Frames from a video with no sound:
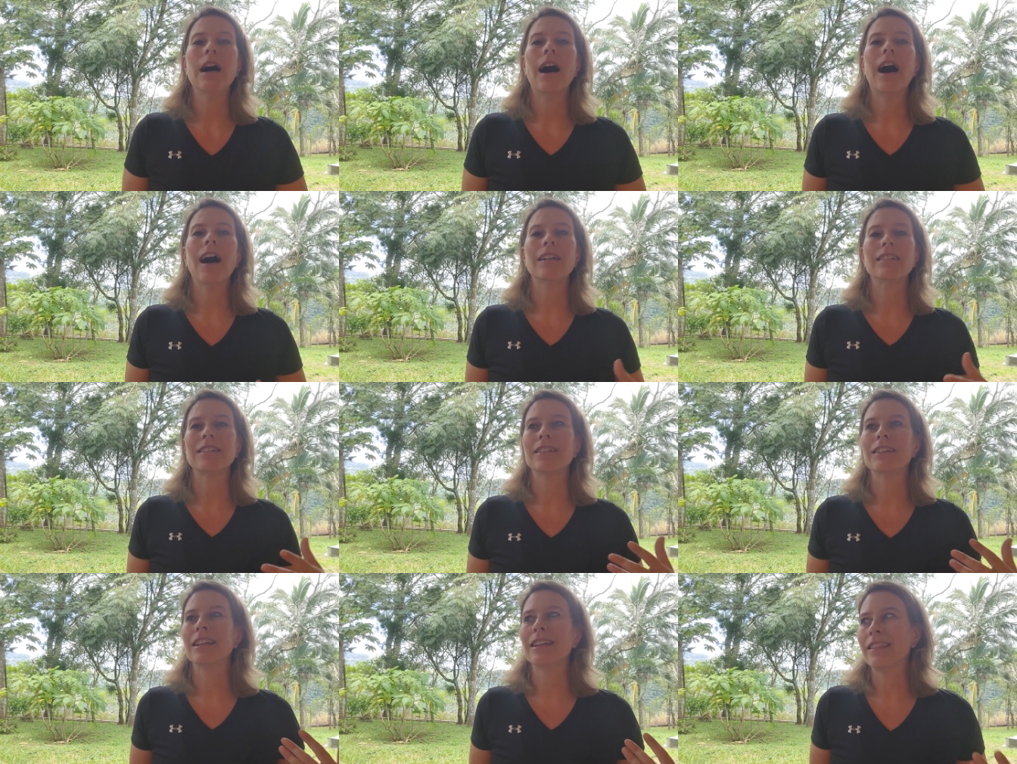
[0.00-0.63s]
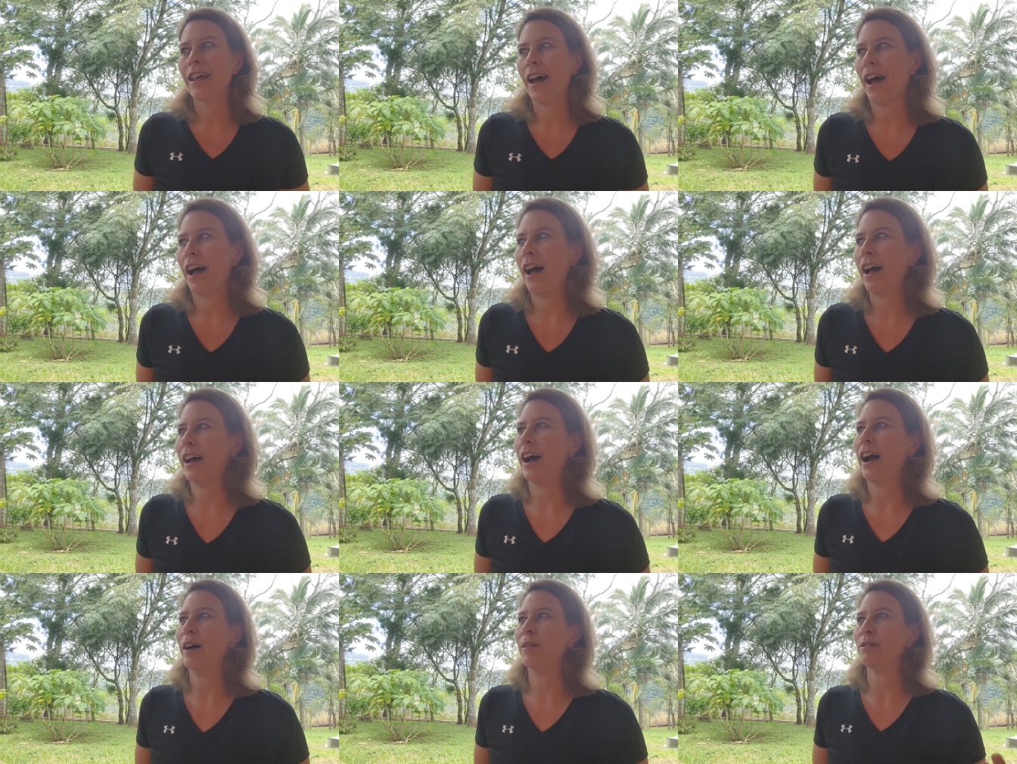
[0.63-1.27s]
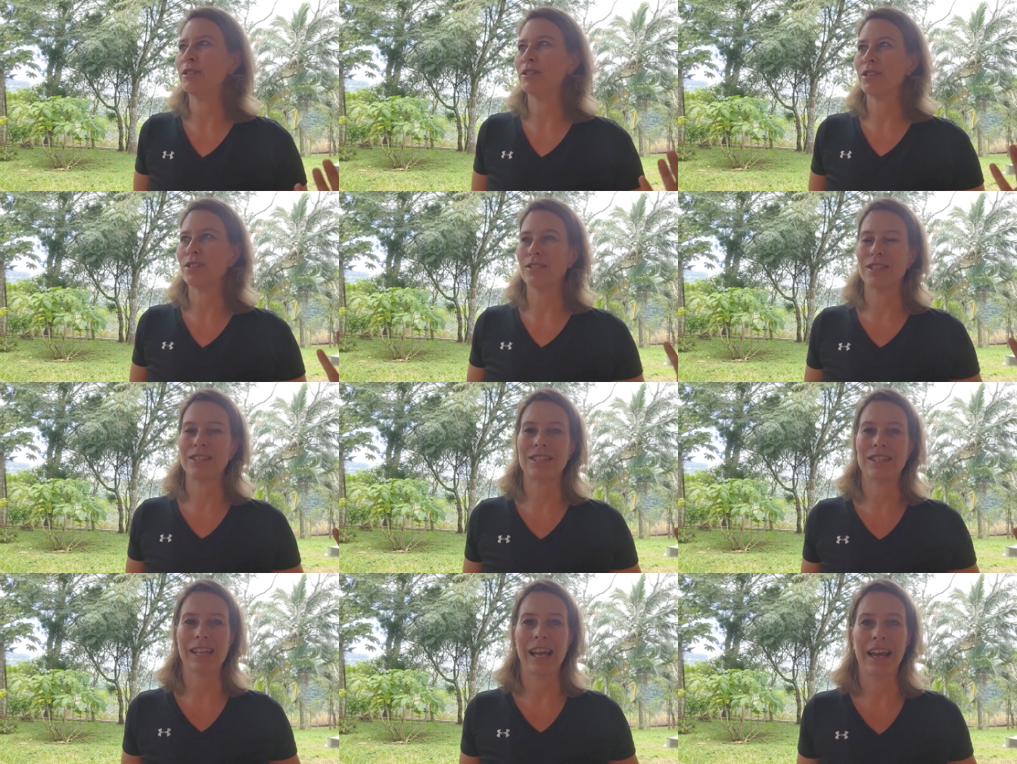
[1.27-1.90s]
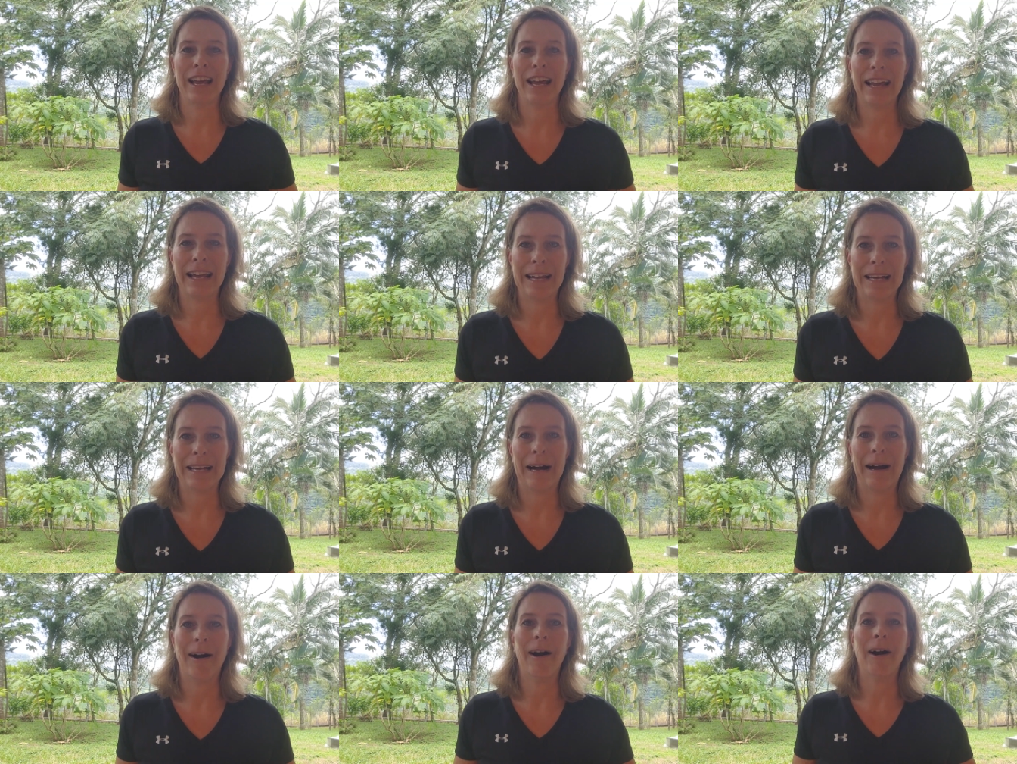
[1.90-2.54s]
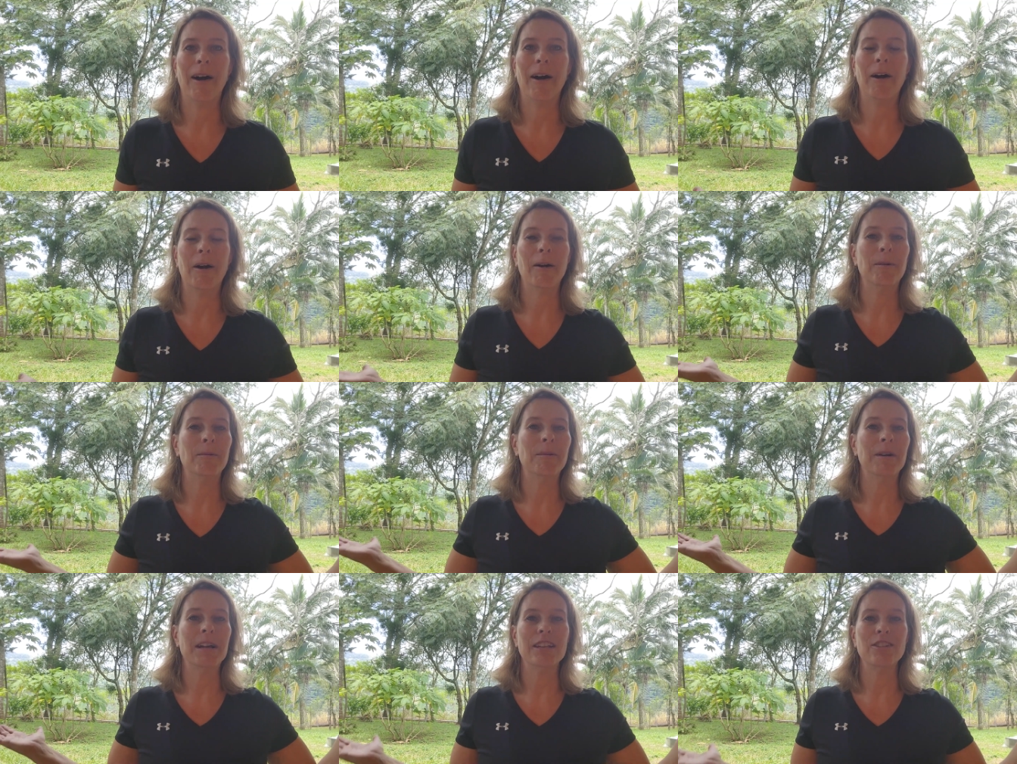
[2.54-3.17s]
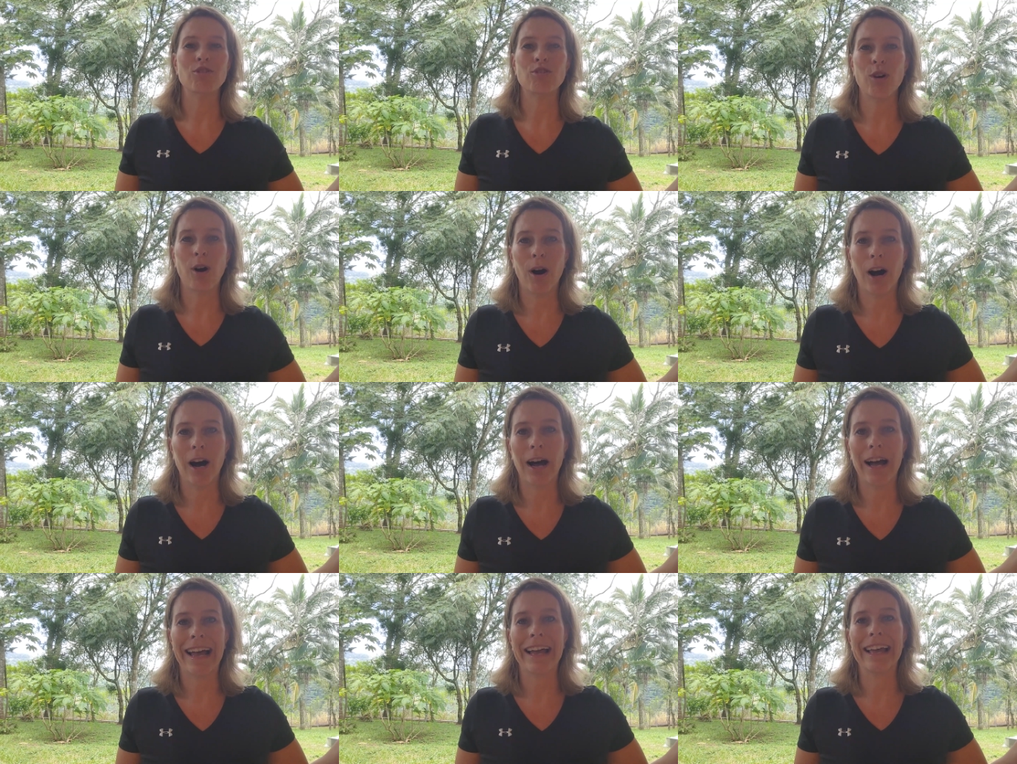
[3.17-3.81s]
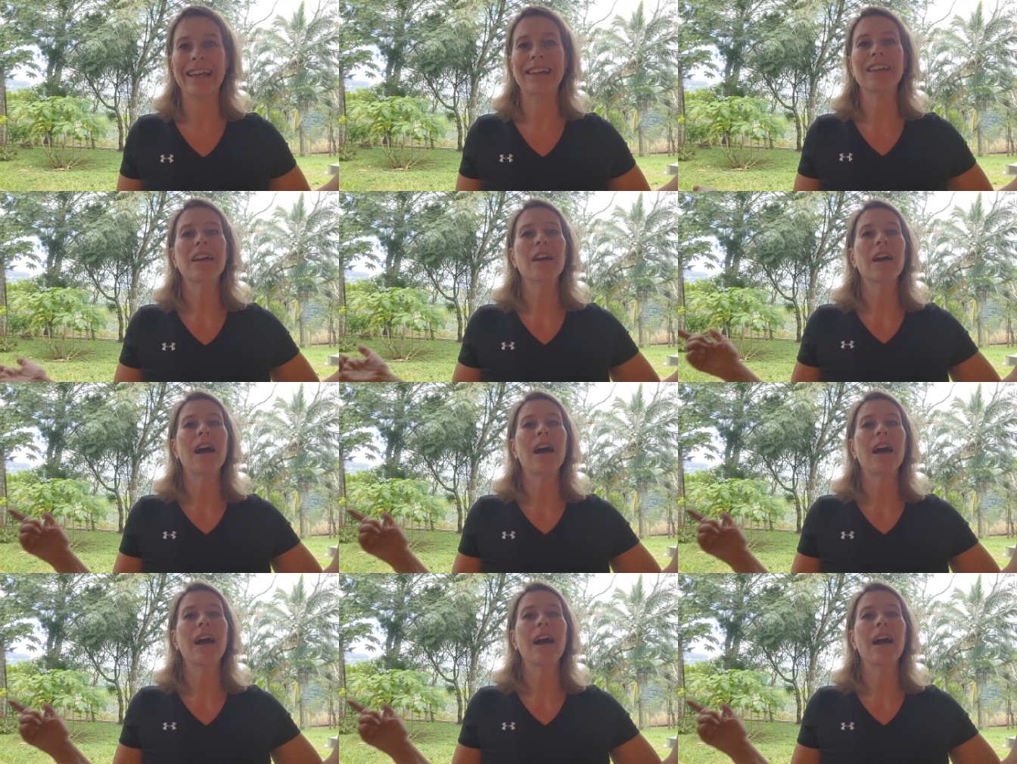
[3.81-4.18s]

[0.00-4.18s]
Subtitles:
Other than that, I would just say enjoy.